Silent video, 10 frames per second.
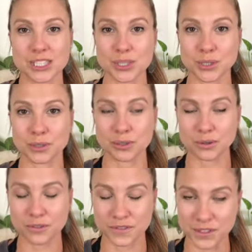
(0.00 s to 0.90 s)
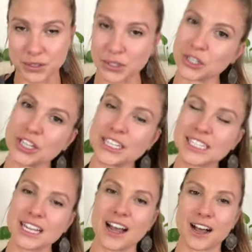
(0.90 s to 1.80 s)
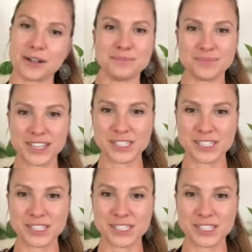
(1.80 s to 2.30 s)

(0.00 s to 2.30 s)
to feel good um,